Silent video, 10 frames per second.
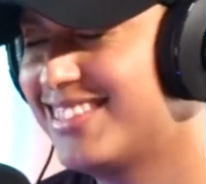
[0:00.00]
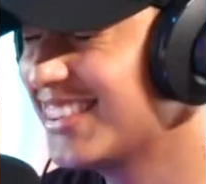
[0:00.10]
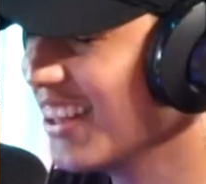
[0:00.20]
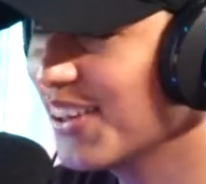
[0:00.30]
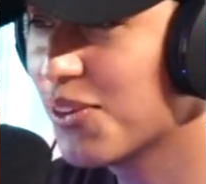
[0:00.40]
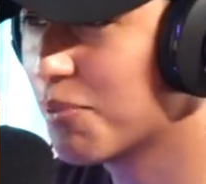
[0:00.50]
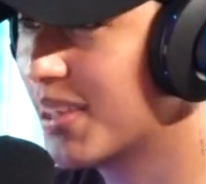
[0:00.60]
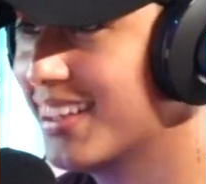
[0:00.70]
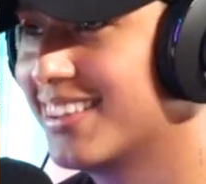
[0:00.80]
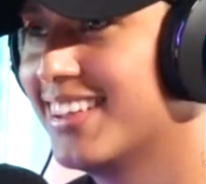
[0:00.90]
just a little
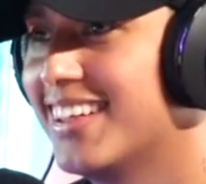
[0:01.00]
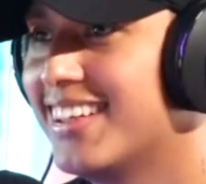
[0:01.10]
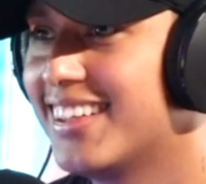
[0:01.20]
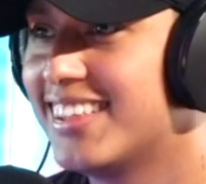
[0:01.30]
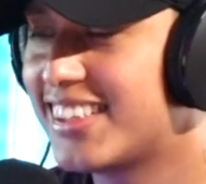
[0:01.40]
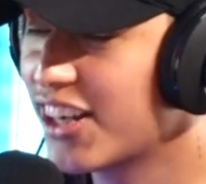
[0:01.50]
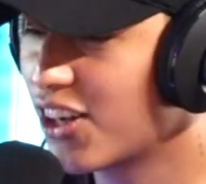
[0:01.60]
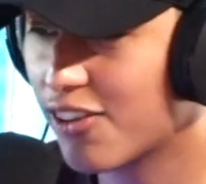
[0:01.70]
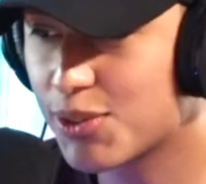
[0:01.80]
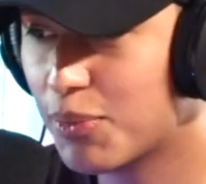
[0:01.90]
bit. It
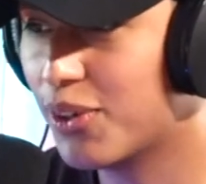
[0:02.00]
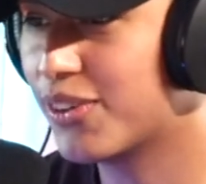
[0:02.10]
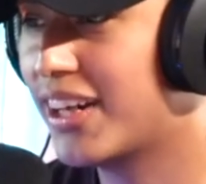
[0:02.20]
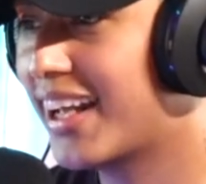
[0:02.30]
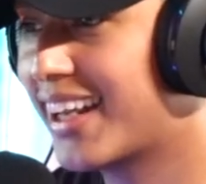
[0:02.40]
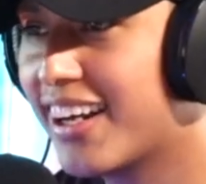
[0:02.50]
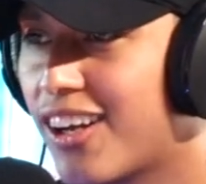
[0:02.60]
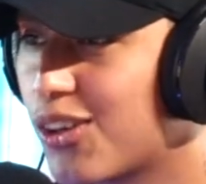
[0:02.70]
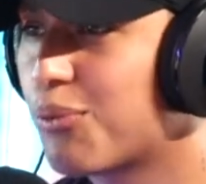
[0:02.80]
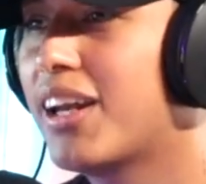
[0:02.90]
started off small, you like
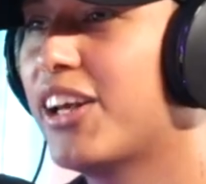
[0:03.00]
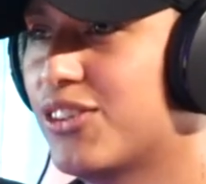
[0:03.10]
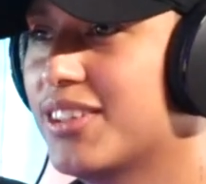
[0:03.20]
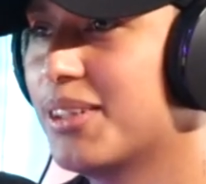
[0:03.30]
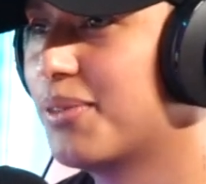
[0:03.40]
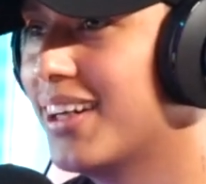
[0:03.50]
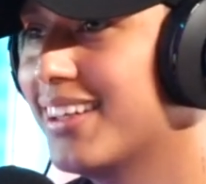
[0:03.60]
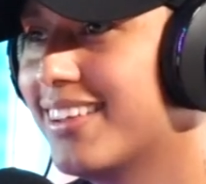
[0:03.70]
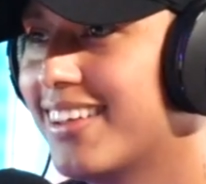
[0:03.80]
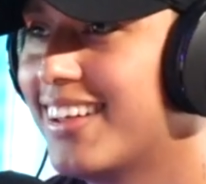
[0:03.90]
any other relationship,
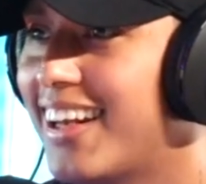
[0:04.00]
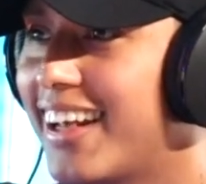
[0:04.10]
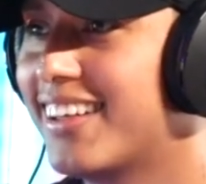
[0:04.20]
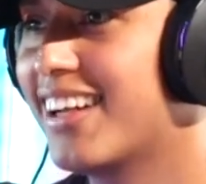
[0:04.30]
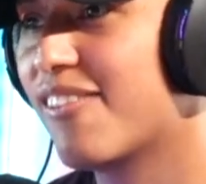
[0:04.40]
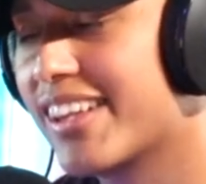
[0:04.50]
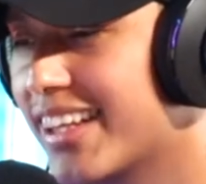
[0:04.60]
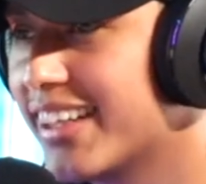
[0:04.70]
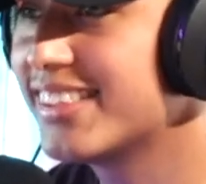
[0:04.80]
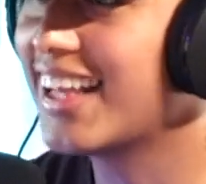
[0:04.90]
right? Like
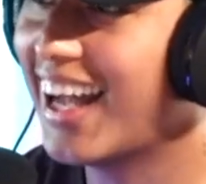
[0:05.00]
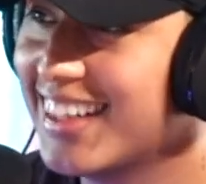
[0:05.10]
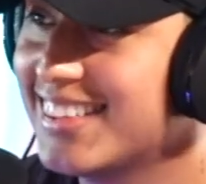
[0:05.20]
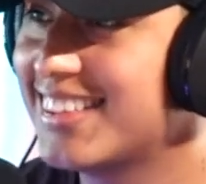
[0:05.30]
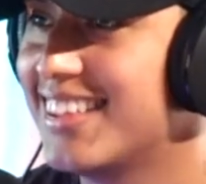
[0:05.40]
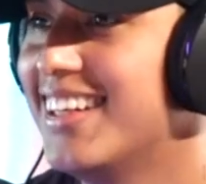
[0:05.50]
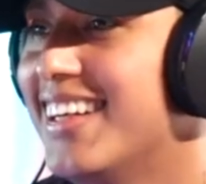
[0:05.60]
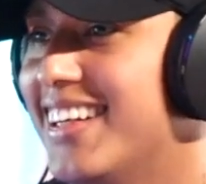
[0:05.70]
everything's nice